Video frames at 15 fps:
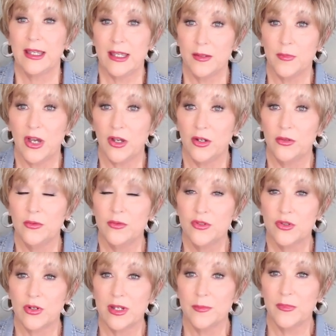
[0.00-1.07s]

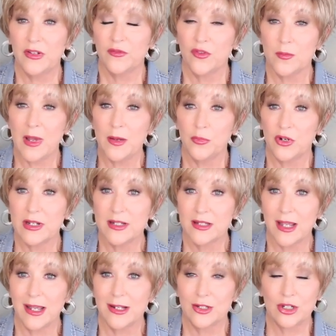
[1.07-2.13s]
chemo treatment for my
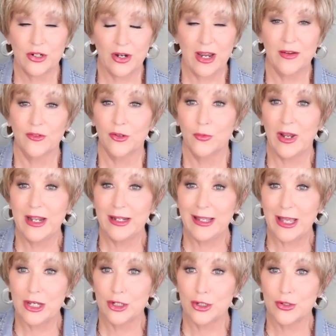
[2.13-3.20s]
breast cancer, every
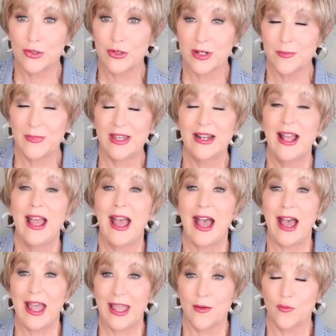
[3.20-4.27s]
radiation treatment.
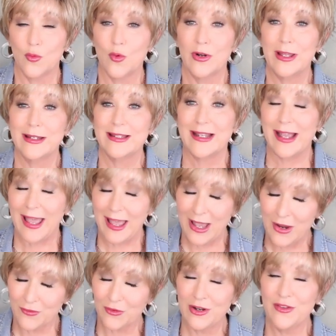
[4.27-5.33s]
I have worn it to
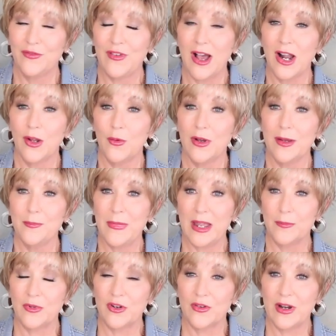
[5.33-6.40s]
every follow-up
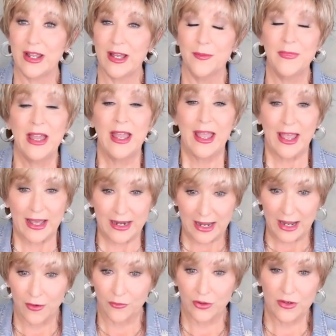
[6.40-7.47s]
mammogram and
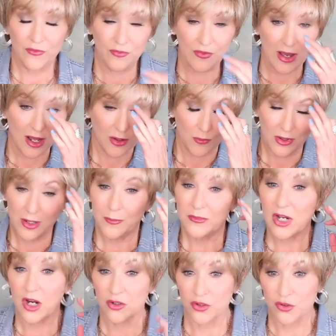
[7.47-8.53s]
every follow-up
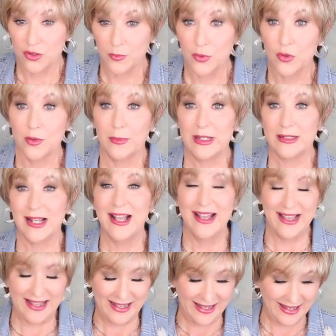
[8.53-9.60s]
doctor's appointment.
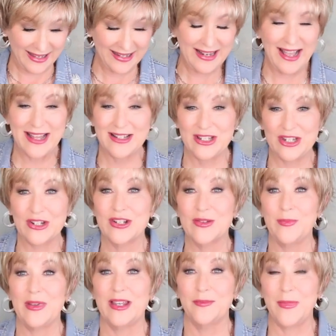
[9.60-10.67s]
It has
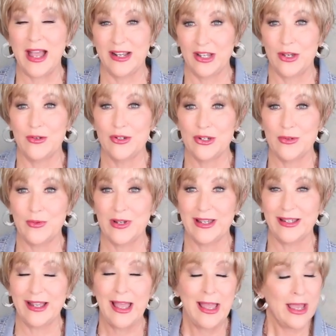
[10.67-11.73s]
just been my go-to
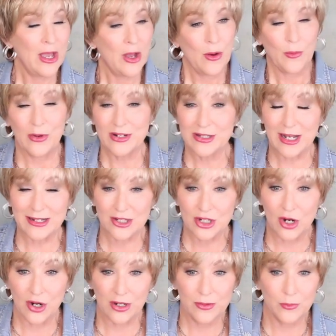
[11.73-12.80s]
wig. Once I
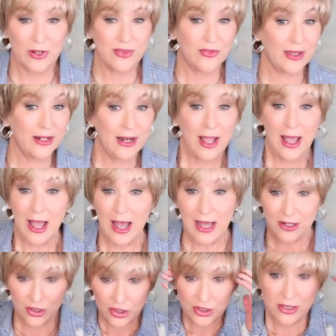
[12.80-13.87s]
started with it,
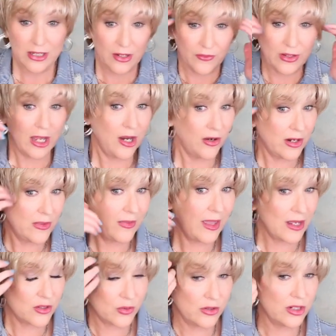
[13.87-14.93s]
I just have carried
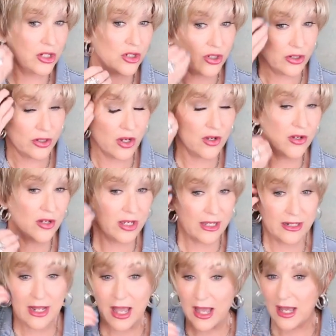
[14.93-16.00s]
that tradition
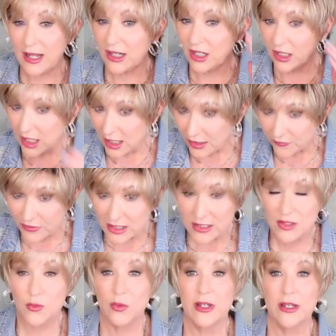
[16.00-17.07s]
on. I love
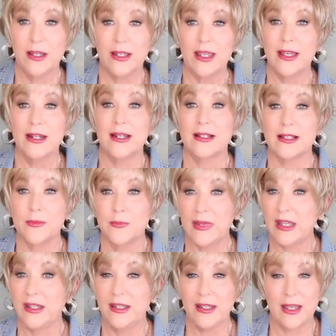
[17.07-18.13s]
this wig. It is
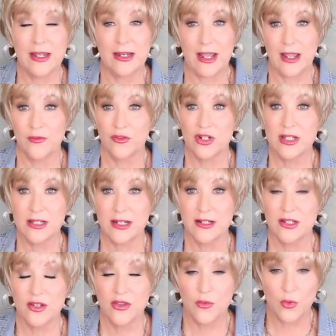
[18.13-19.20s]
me in every
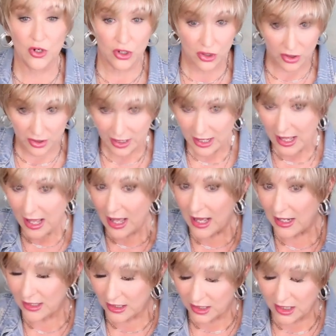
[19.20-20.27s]
sense of the word.
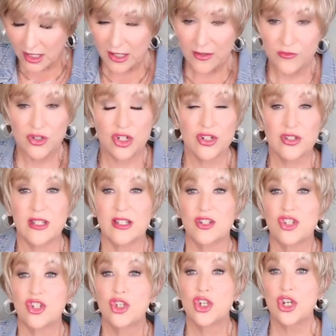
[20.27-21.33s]
I love just
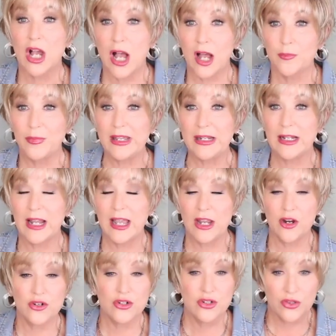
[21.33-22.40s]
this choppy
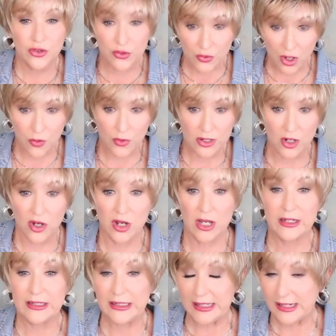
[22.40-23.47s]
layers, throw it
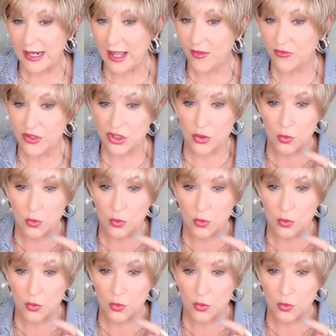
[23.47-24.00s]
on, get out the